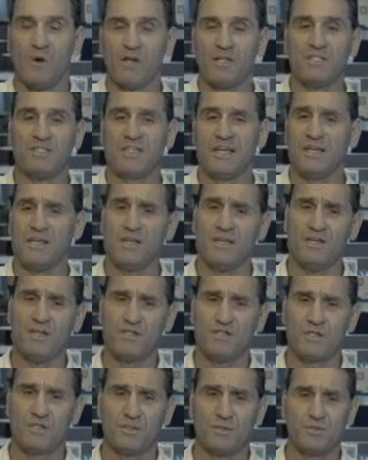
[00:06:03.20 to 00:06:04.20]
monies they
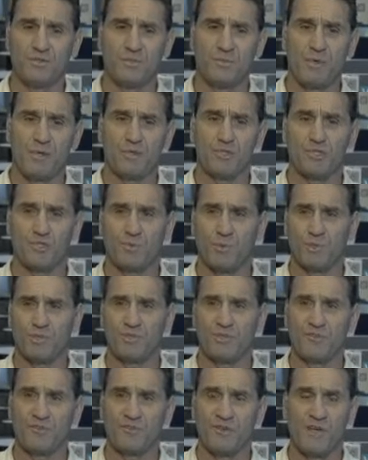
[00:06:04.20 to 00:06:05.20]
need to be able to
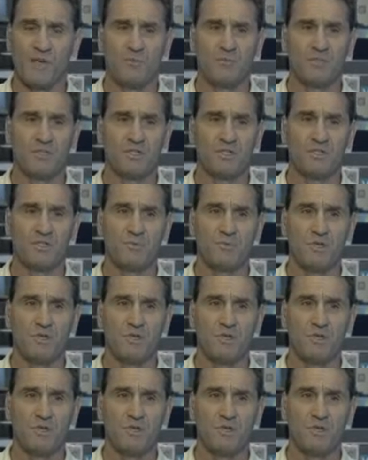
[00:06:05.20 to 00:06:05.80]
support their families.